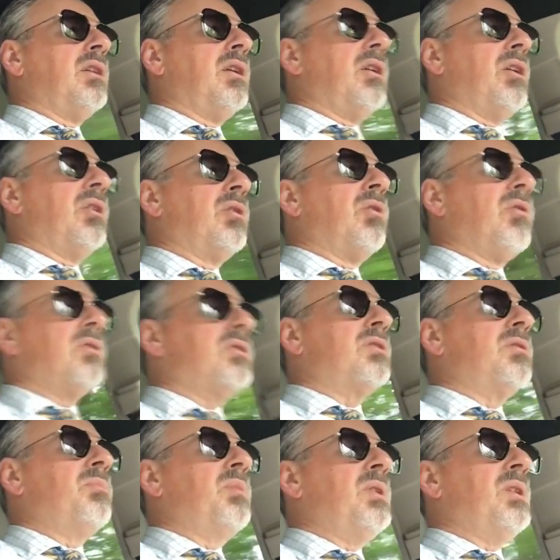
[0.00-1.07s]
it looks
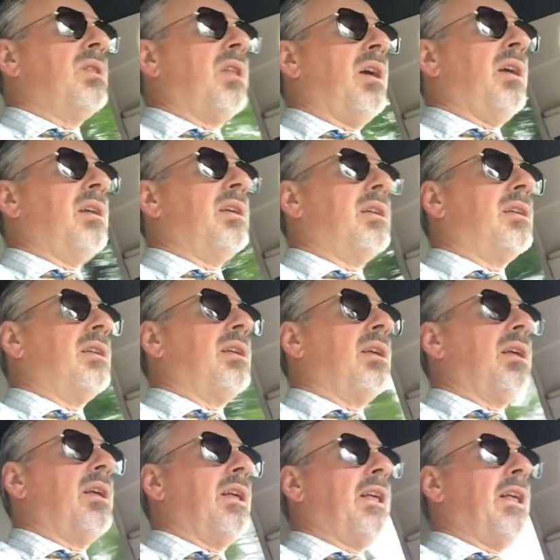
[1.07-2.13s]
to be like
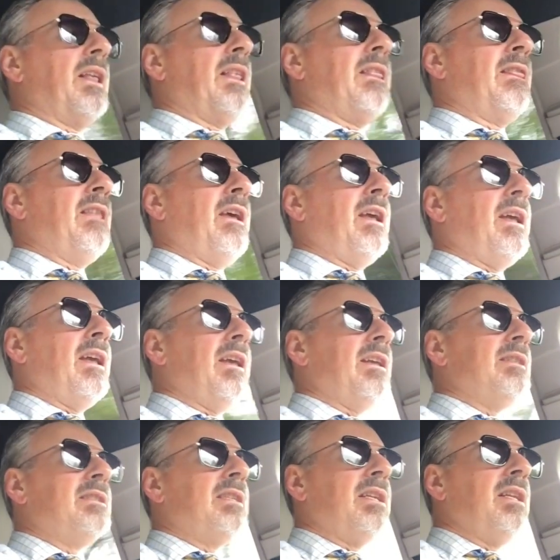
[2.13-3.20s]
they
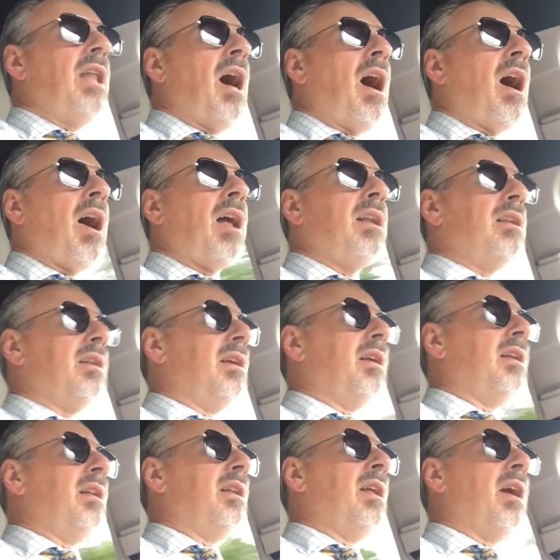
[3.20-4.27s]
did not,
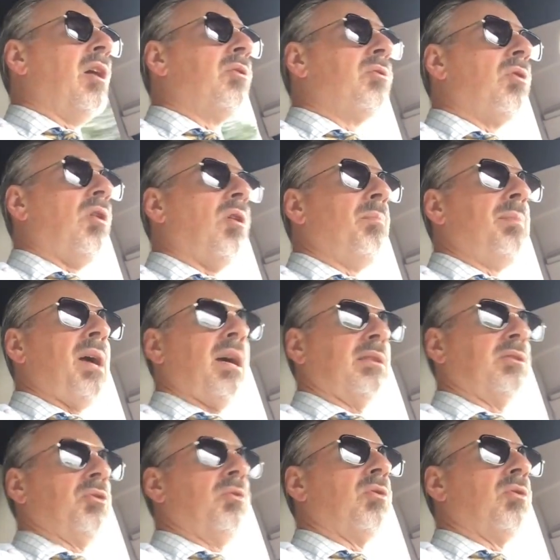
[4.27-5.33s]
and now they're all back
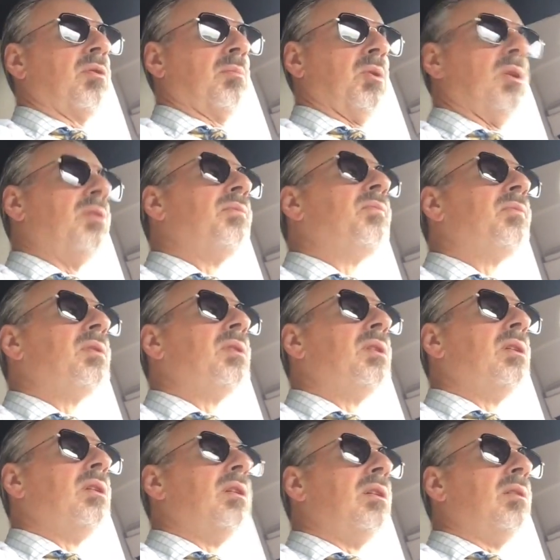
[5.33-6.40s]
to normal.
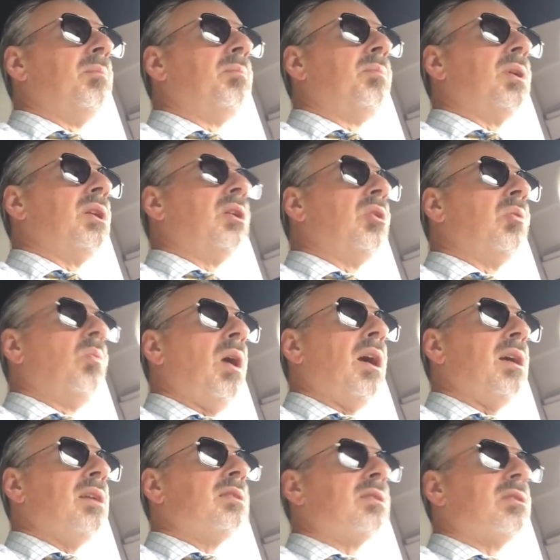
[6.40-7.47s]
But in the
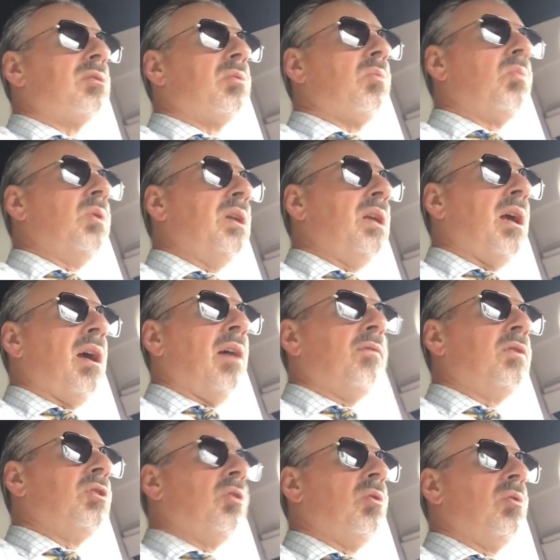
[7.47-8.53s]
West, we have
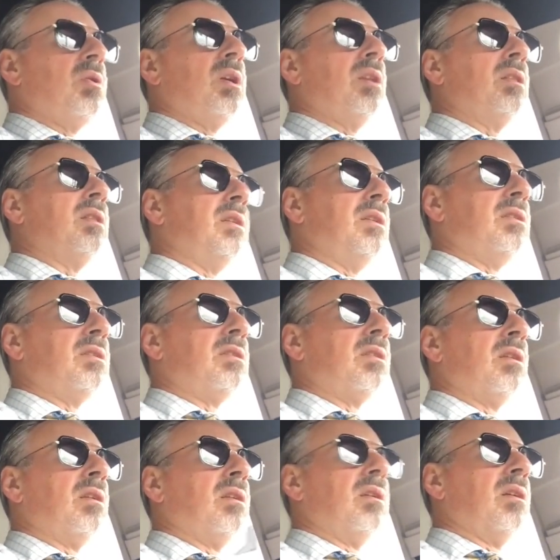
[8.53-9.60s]
to go get these,
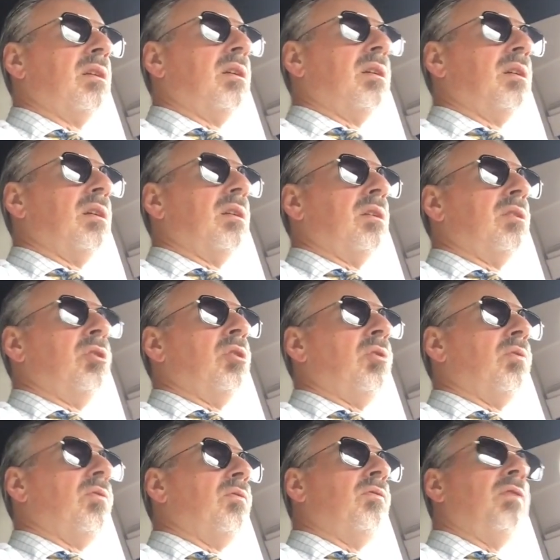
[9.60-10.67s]

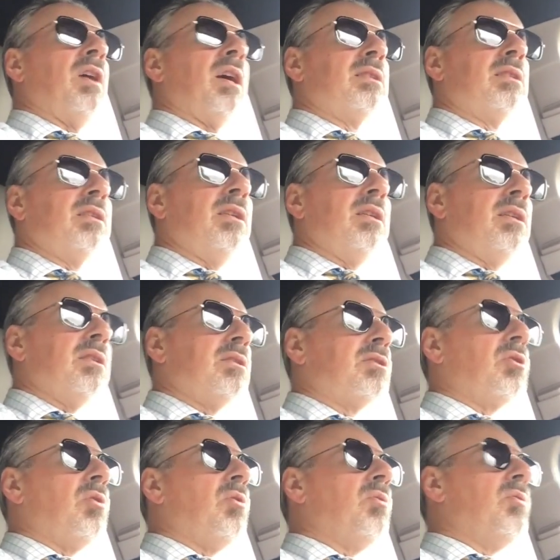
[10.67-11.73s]
vaccines.
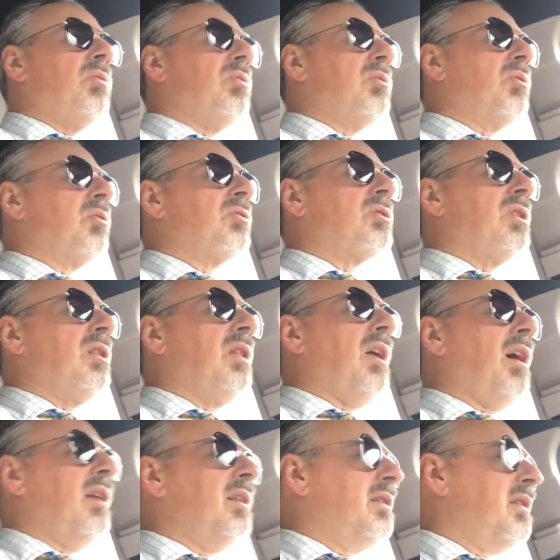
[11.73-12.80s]
So there's a
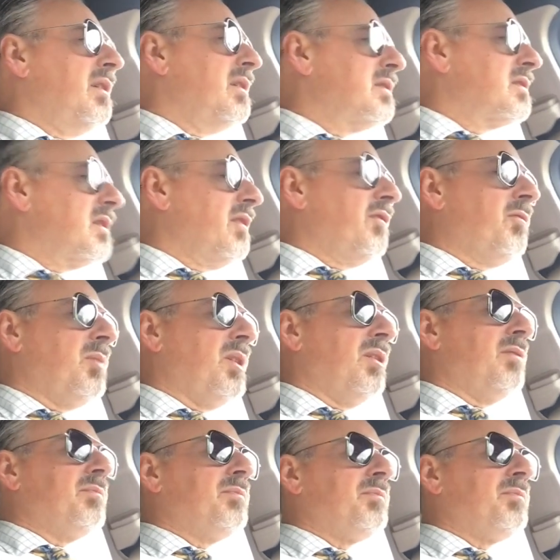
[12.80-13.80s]
lot of things that have been,